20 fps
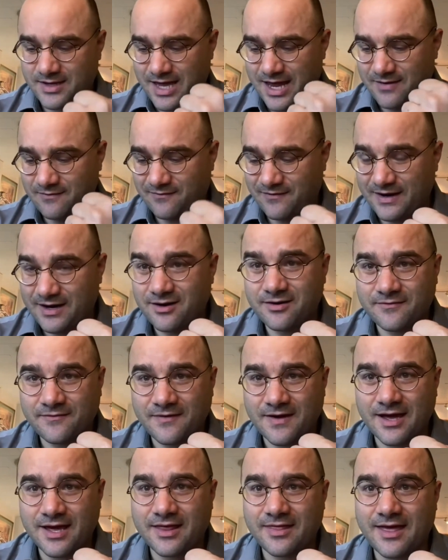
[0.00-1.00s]
and
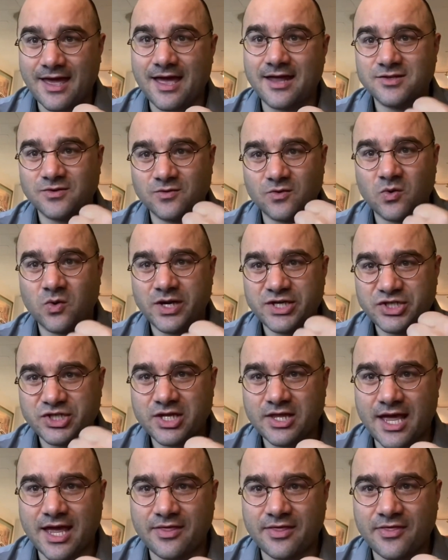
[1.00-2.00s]
verify that. So
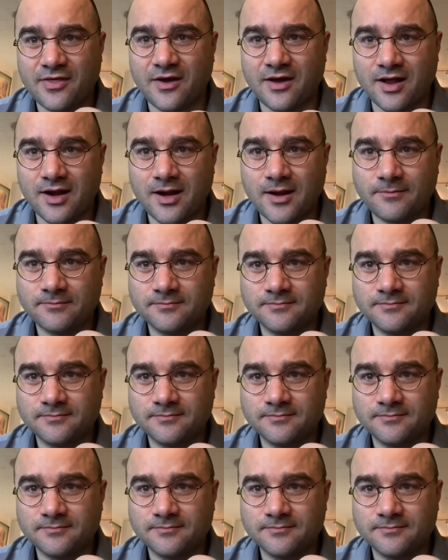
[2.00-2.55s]
question that thought.